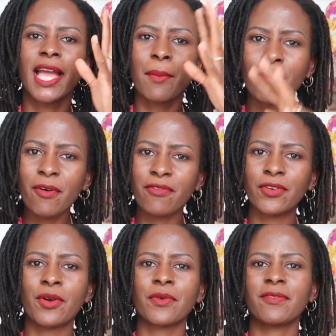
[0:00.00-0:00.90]
a more
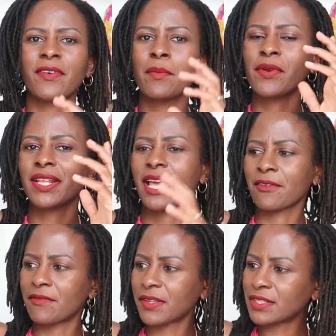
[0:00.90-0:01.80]
flowy fabric
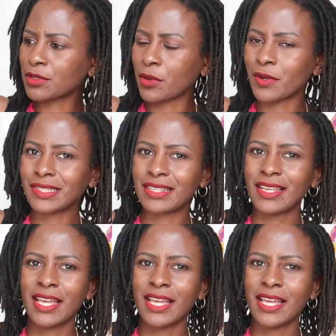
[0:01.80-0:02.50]
like viscose